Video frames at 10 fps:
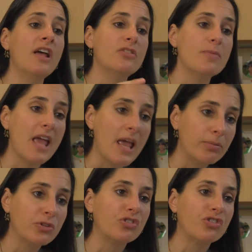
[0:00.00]
to be
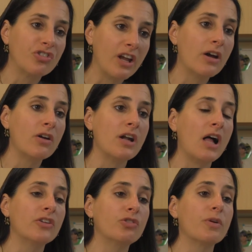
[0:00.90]
able to share
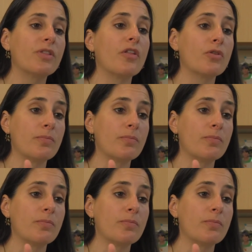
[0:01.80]
knowledge with other